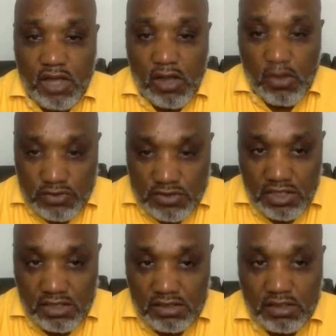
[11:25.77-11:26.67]

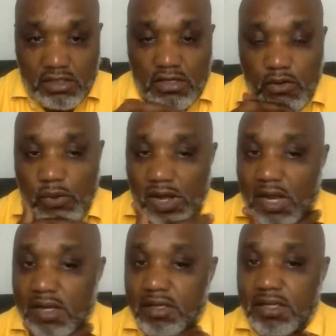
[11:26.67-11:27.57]
housing
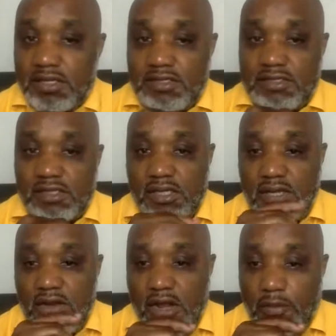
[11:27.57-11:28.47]
one is
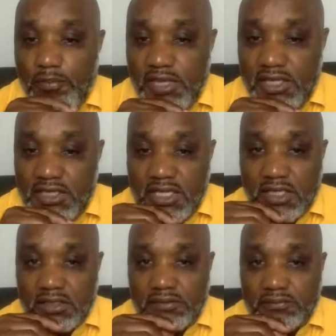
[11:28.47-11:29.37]
a big
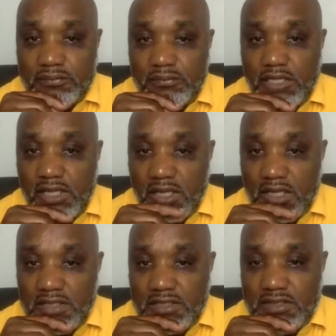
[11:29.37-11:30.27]
deal
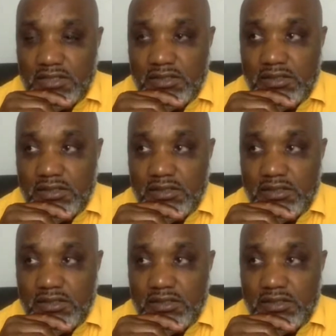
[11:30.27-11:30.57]
because